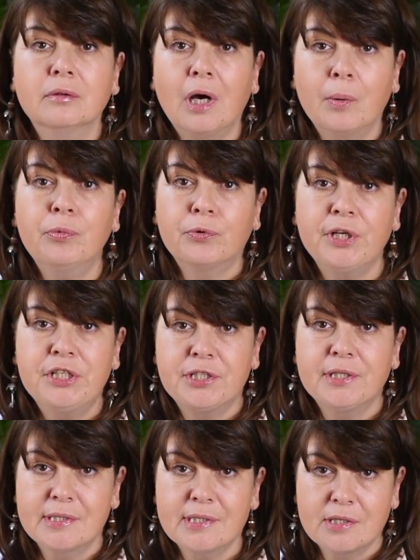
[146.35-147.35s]

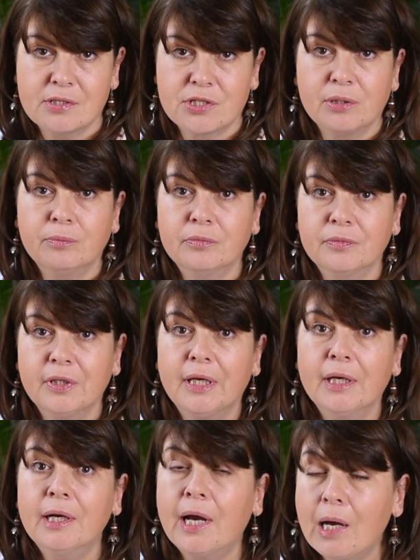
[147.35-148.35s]
operating system
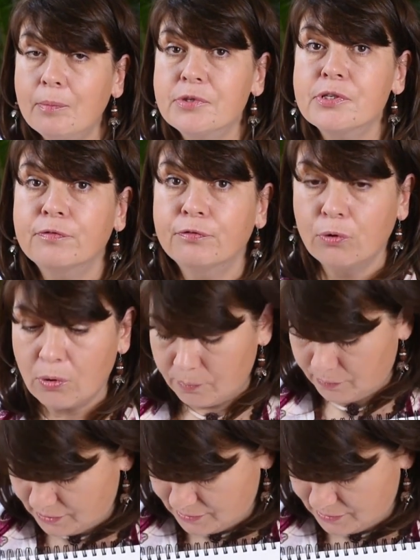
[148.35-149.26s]
comes from